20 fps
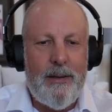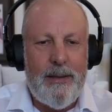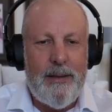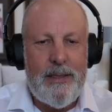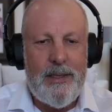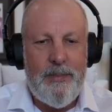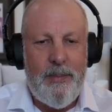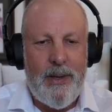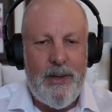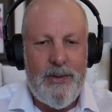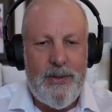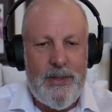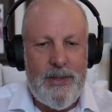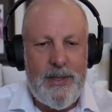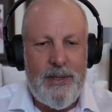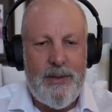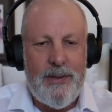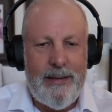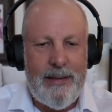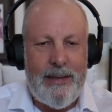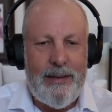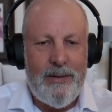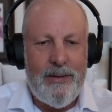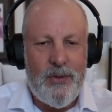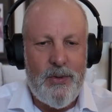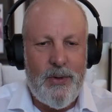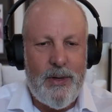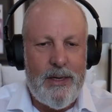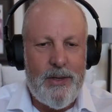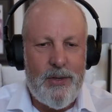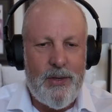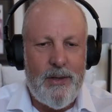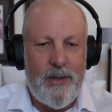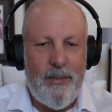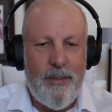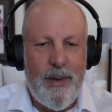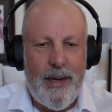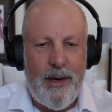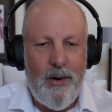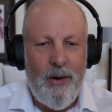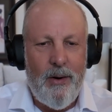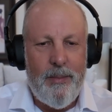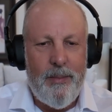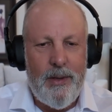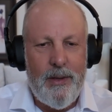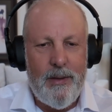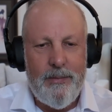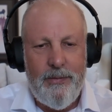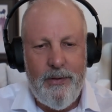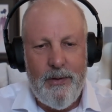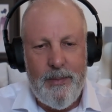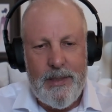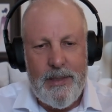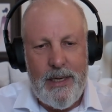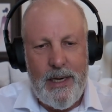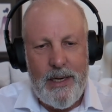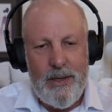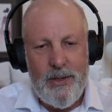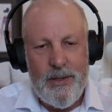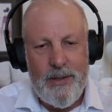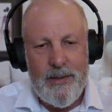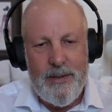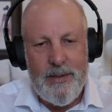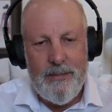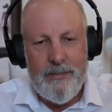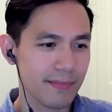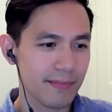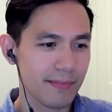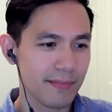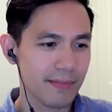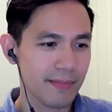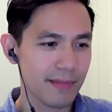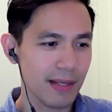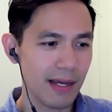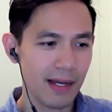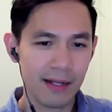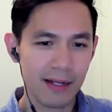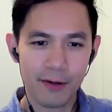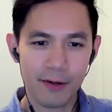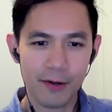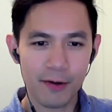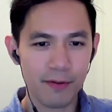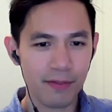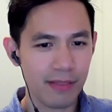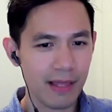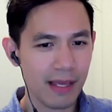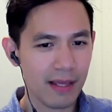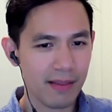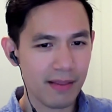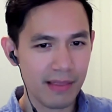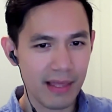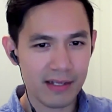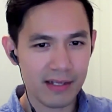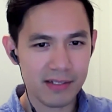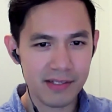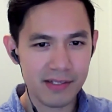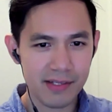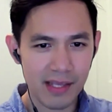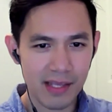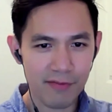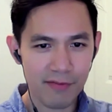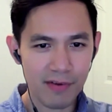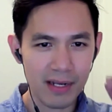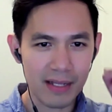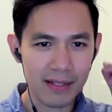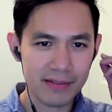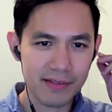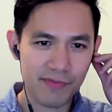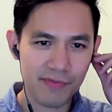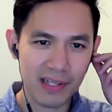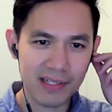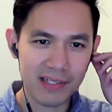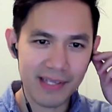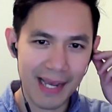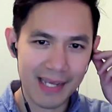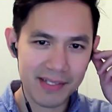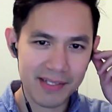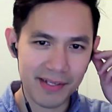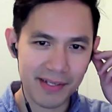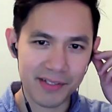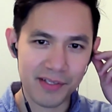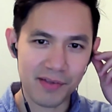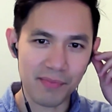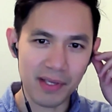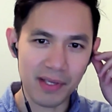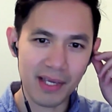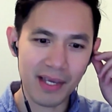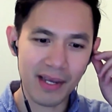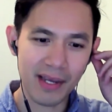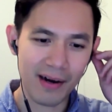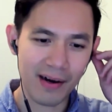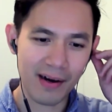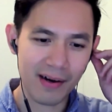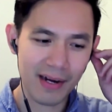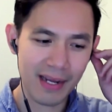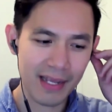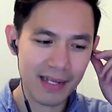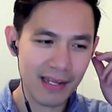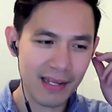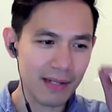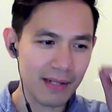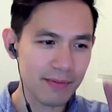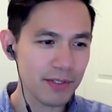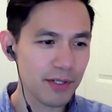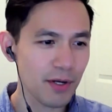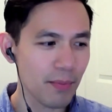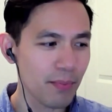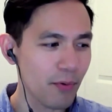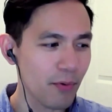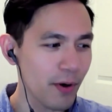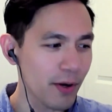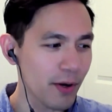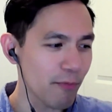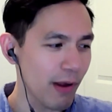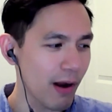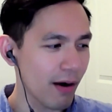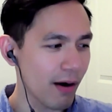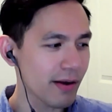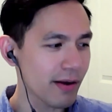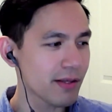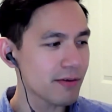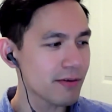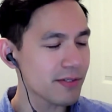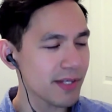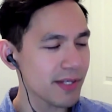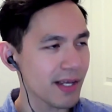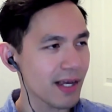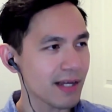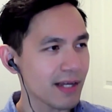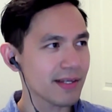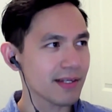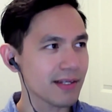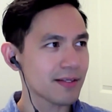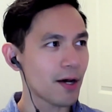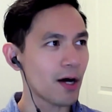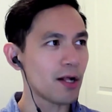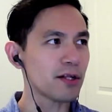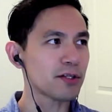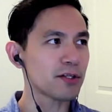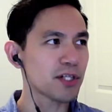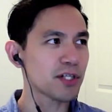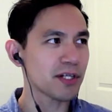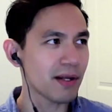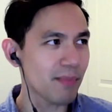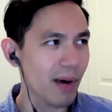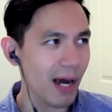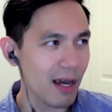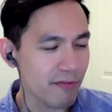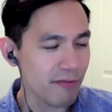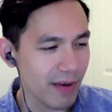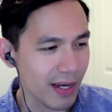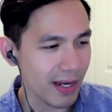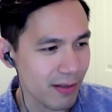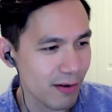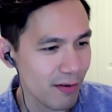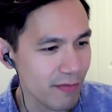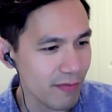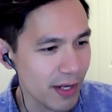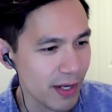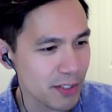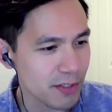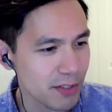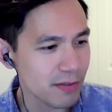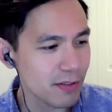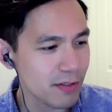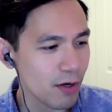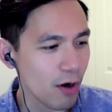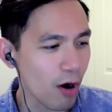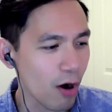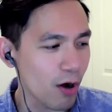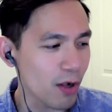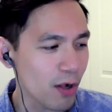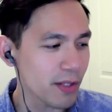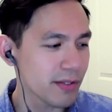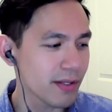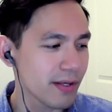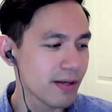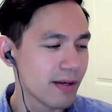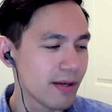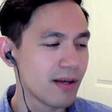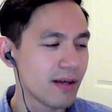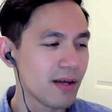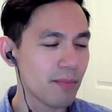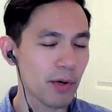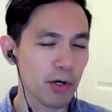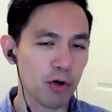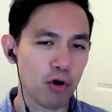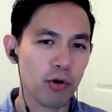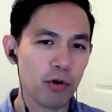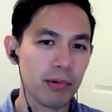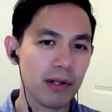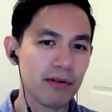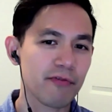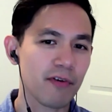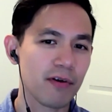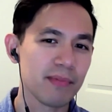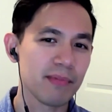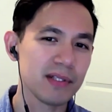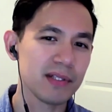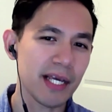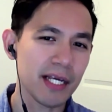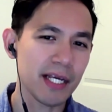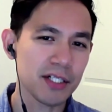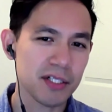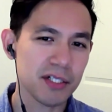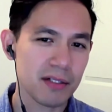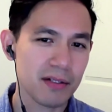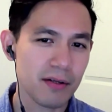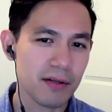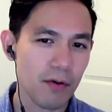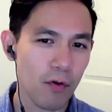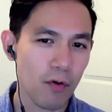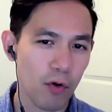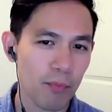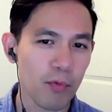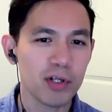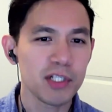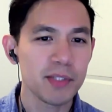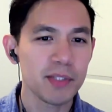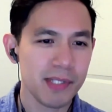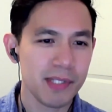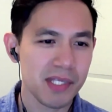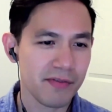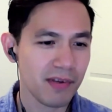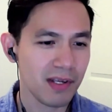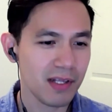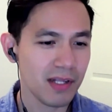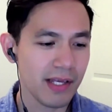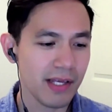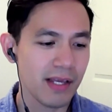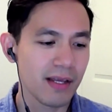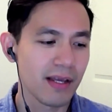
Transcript: as opposed to, traditional microbial fermentations. Yeah, no, thanks, Steven. It's fantastic to be here. And to your point, we are using a technology at Biofect Innovations called microbial fermentation, or more specifically,